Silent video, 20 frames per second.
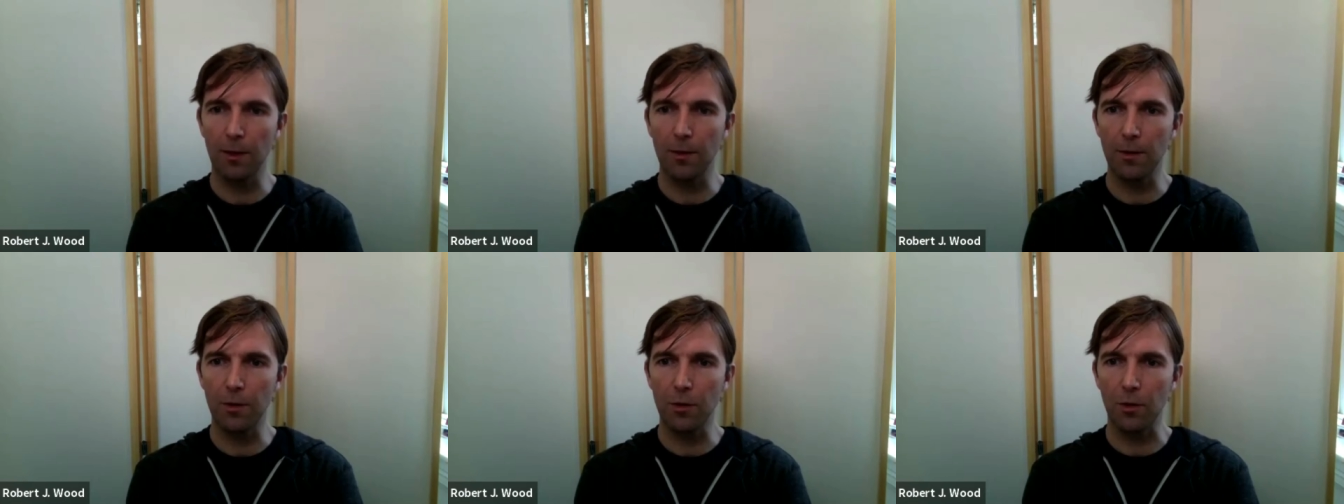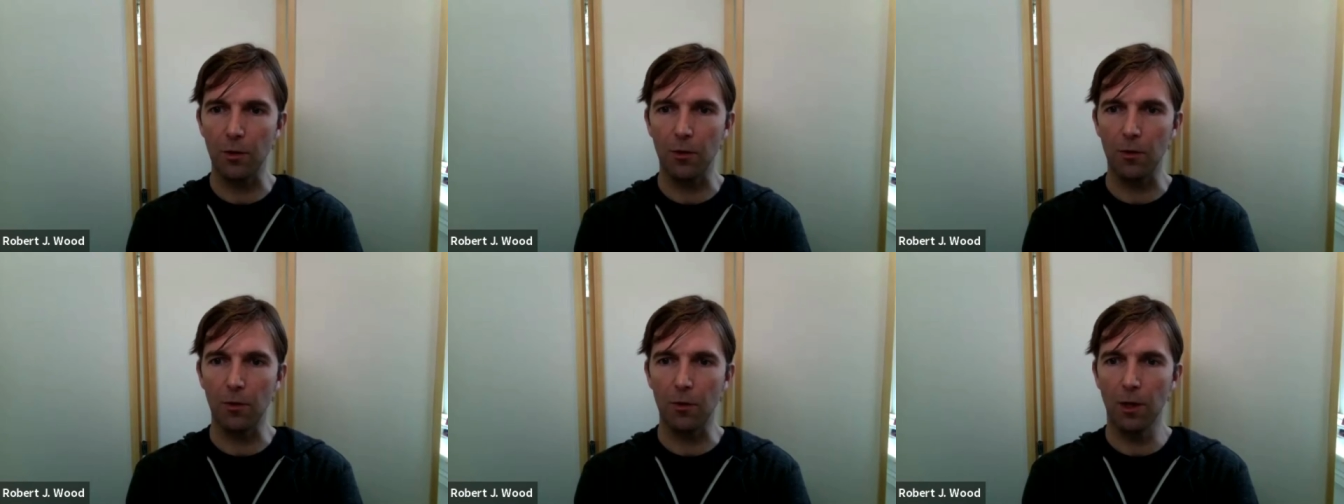And
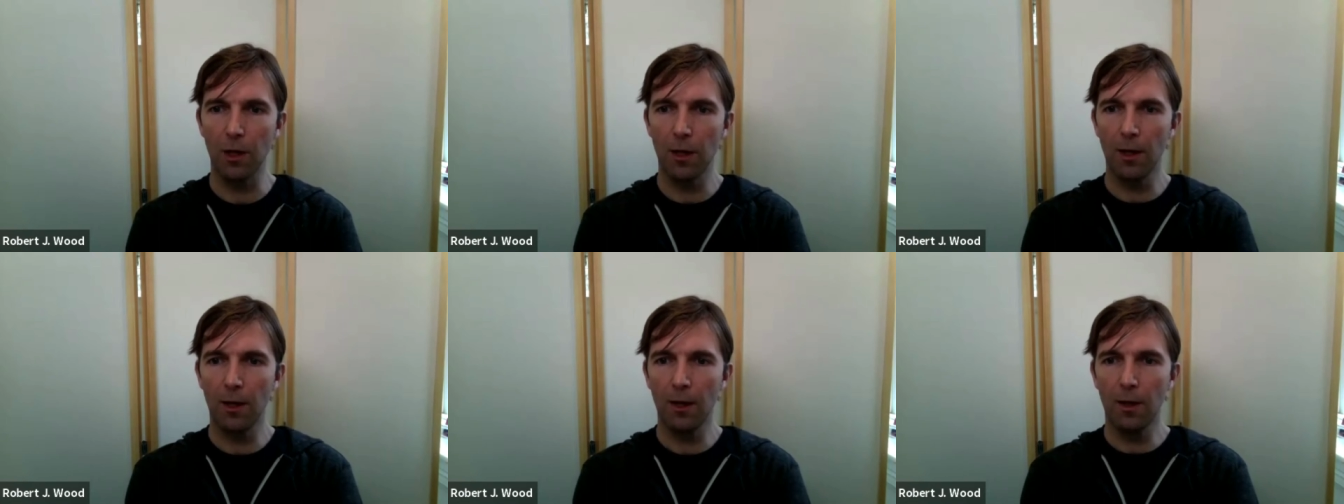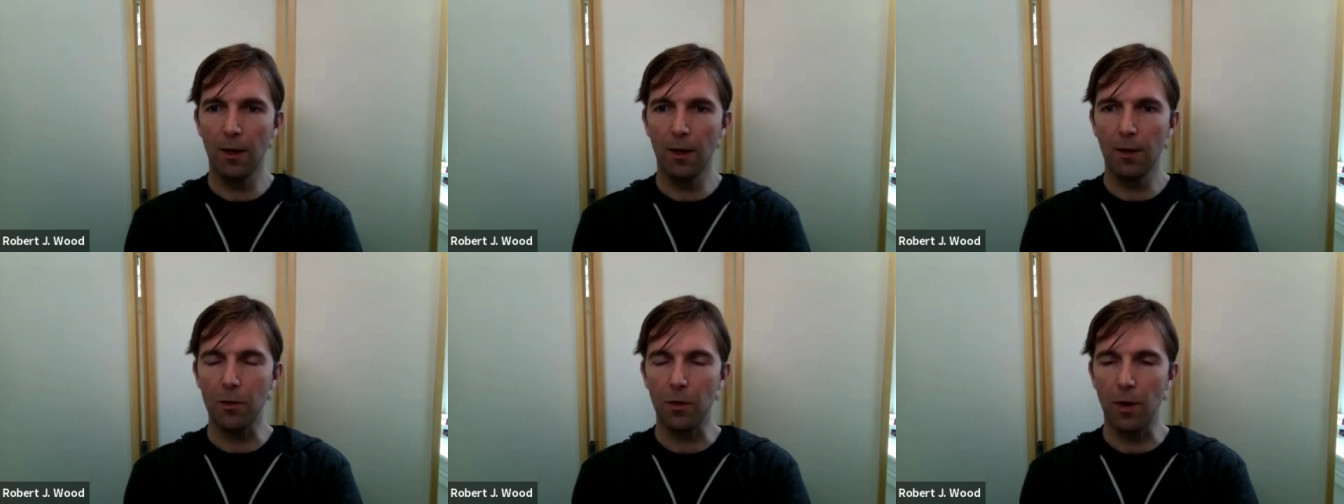so,
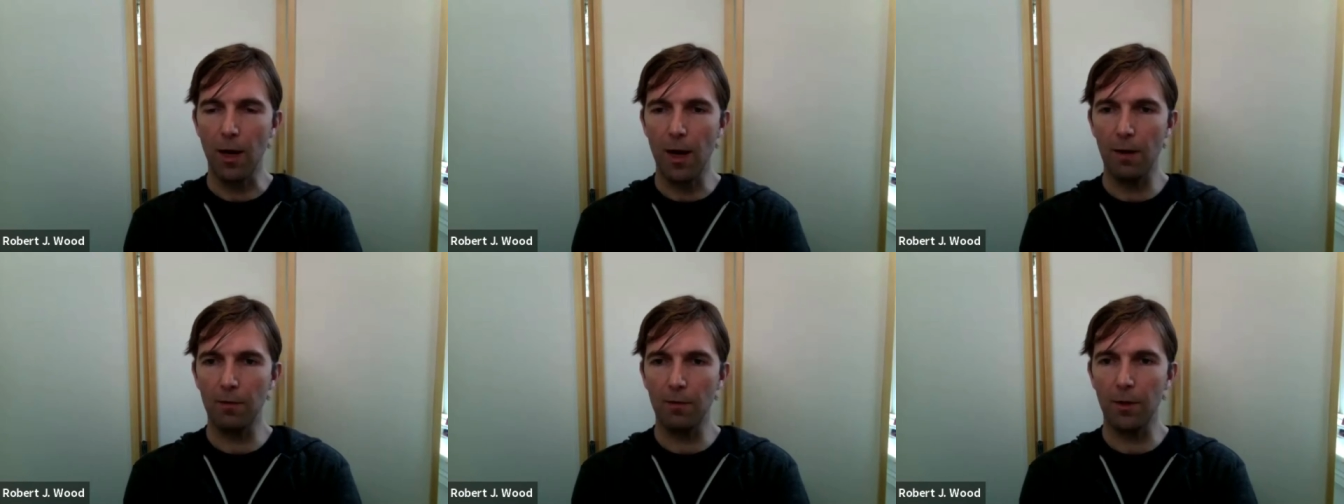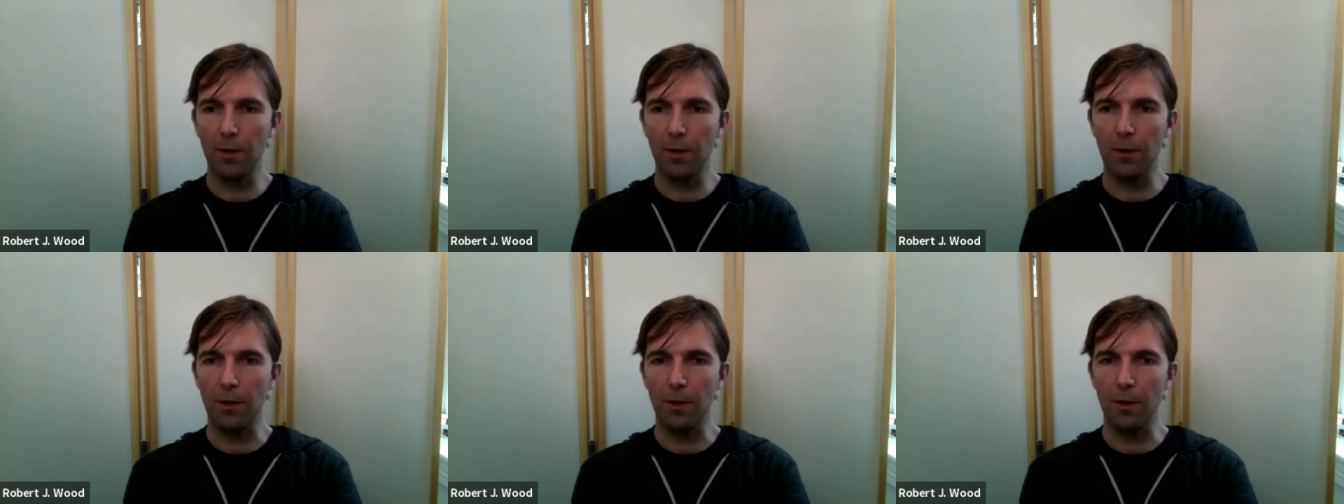so
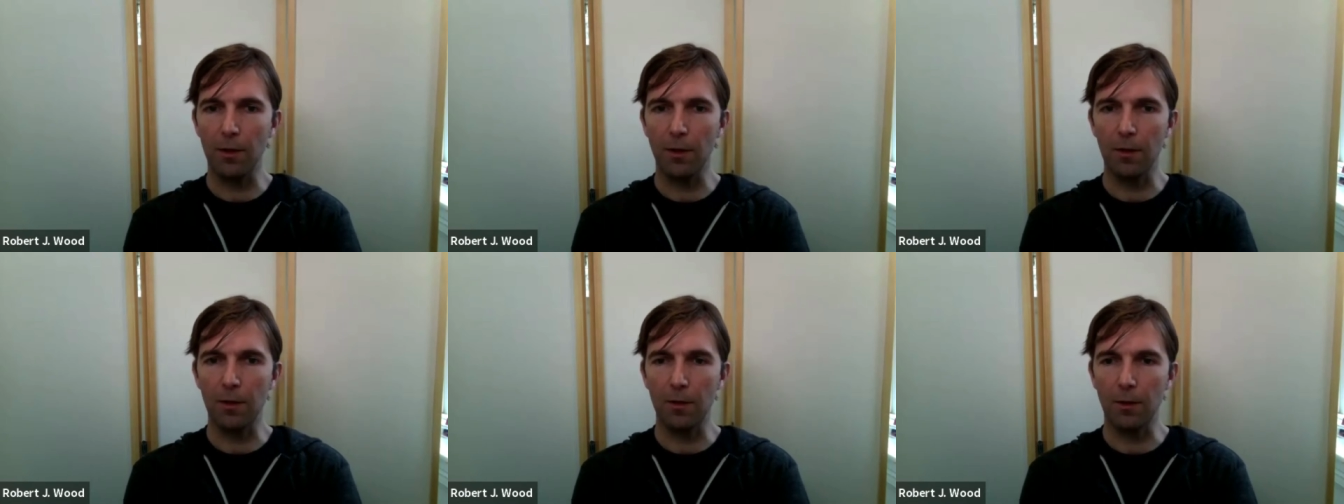having uh,